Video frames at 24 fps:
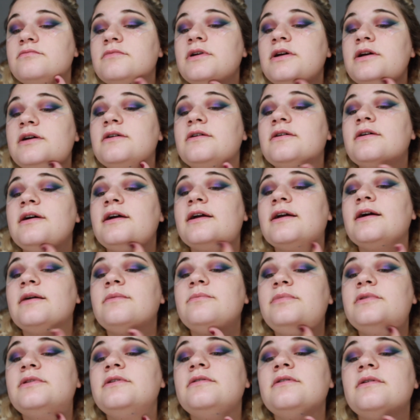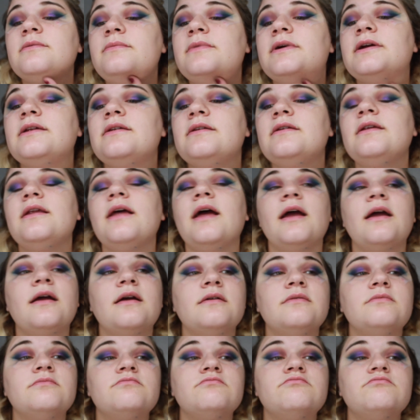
I got blue on my neck.